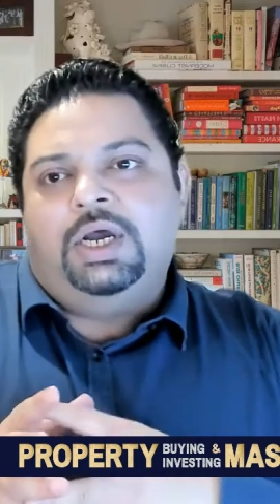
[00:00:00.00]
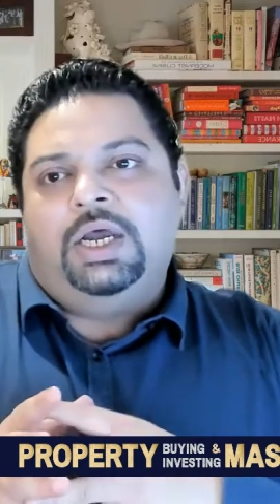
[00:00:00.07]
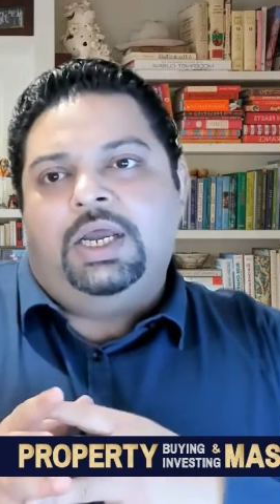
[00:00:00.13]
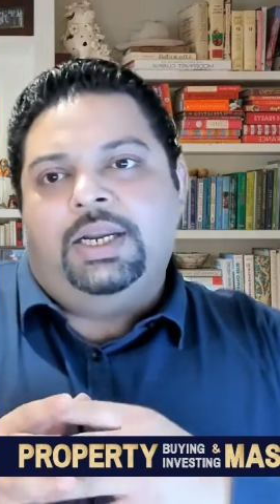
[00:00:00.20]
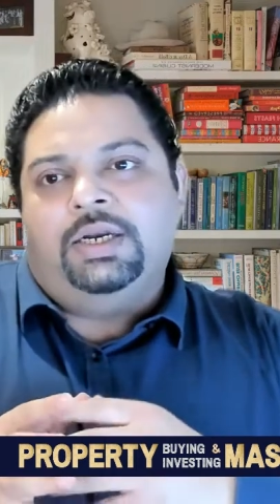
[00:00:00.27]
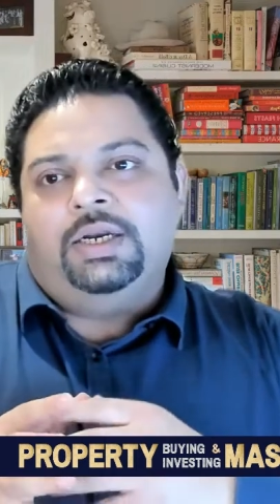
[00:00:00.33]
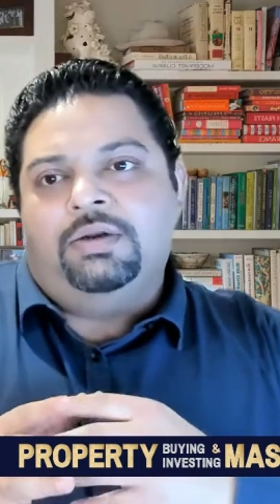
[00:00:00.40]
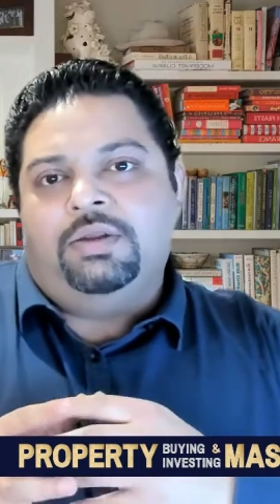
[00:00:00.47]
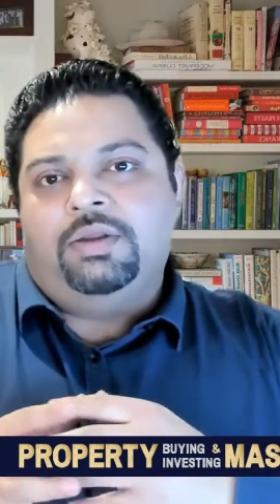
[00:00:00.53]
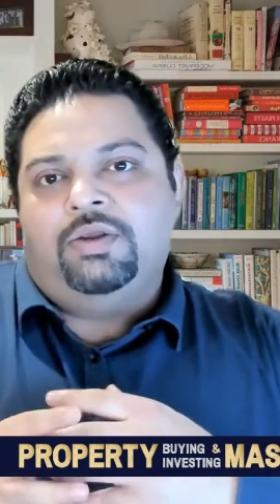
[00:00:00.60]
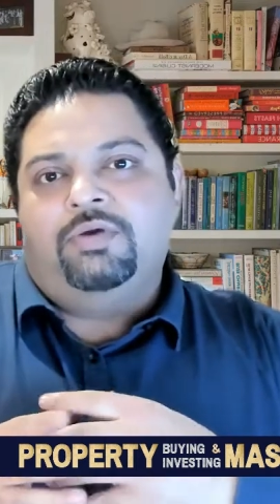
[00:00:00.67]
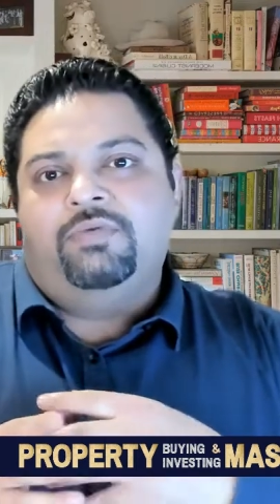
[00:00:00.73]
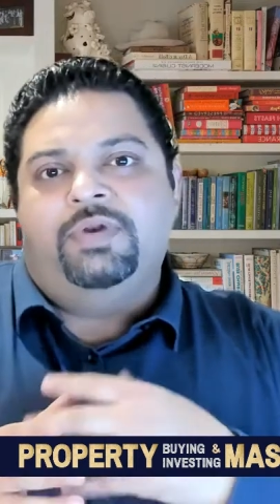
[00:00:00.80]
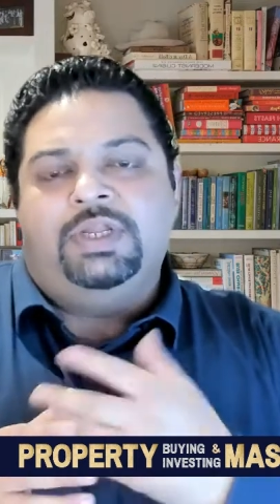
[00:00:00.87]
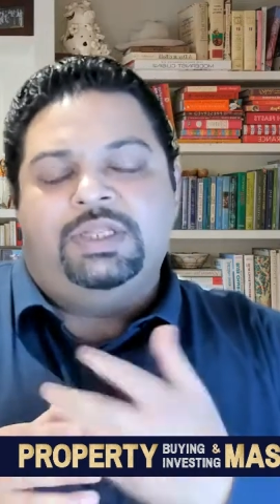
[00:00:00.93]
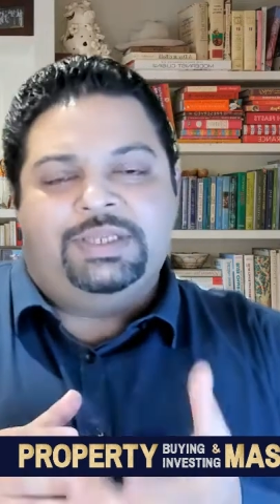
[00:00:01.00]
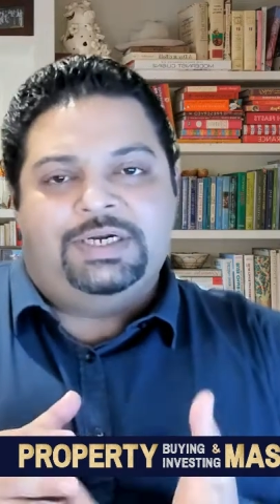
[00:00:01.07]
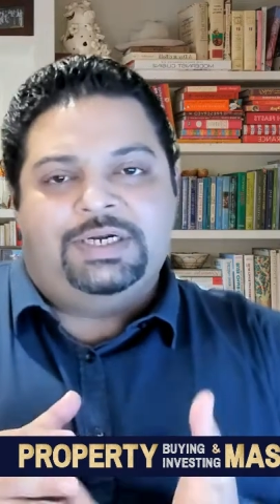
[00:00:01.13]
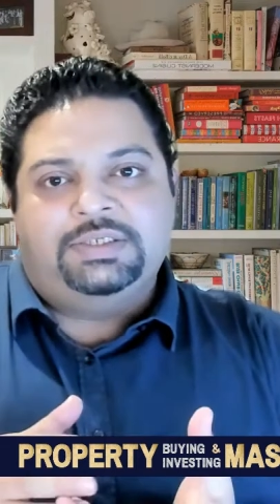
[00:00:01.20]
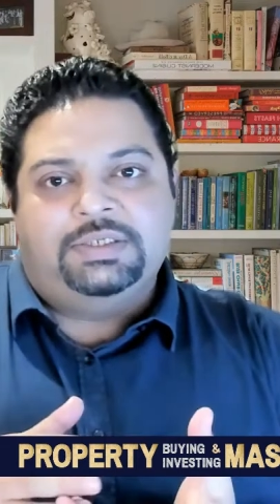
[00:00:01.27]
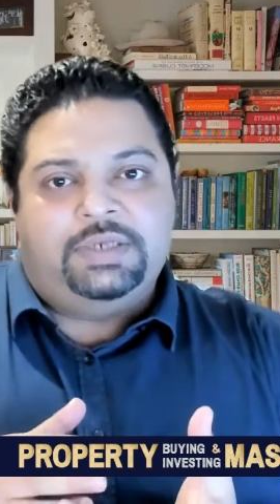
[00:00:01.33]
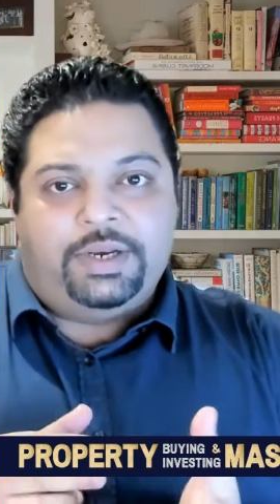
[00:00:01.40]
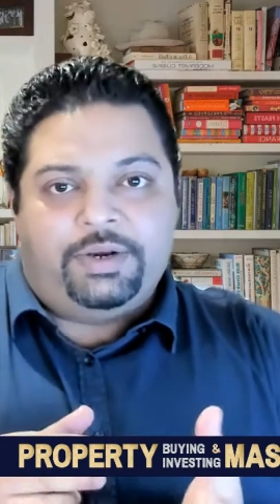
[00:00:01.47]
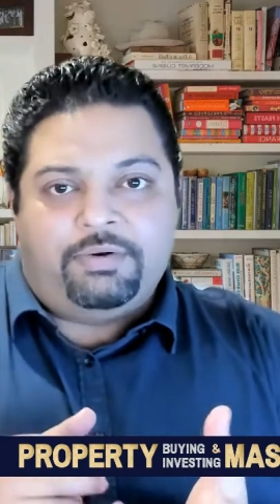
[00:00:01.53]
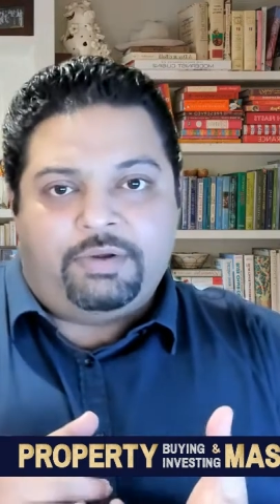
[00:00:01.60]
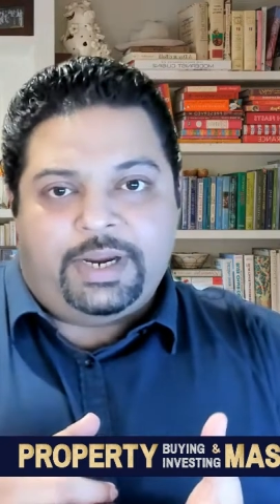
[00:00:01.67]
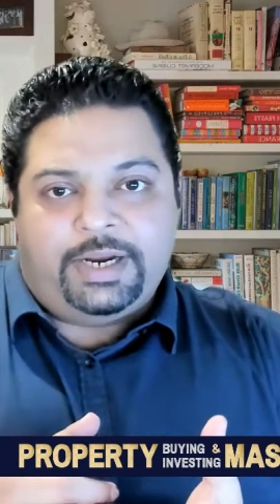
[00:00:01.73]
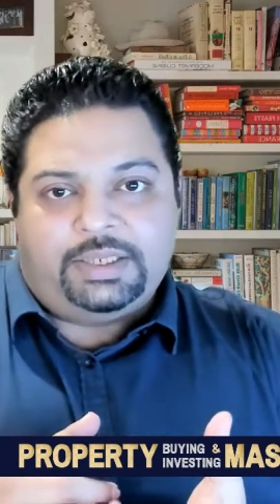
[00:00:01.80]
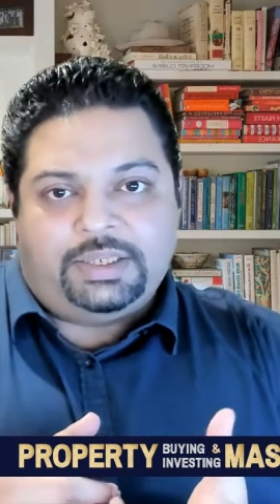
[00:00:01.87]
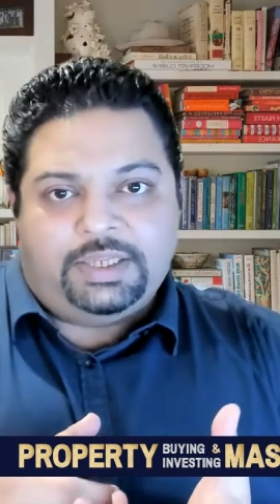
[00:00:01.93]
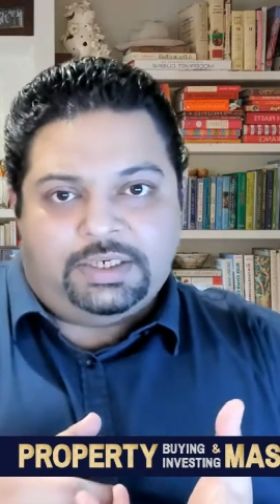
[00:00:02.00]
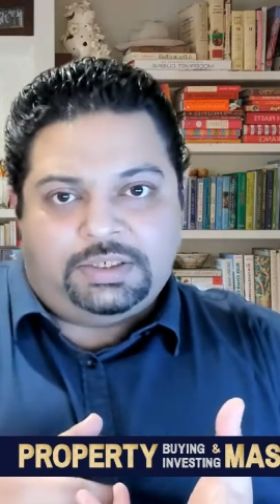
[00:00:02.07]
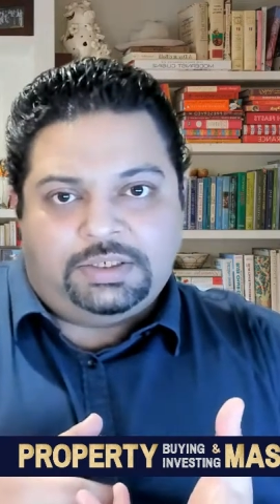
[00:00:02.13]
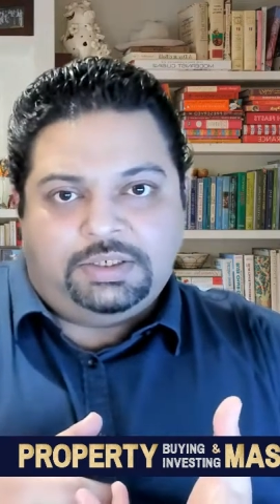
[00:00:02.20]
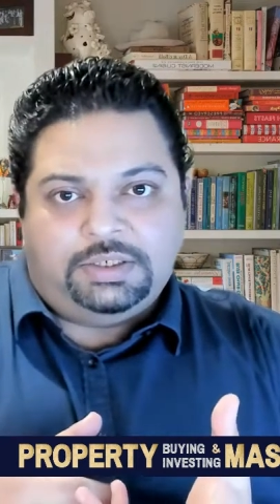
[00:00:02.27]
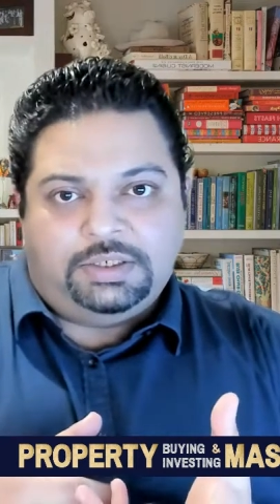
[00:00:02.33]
and you will in that scenario get that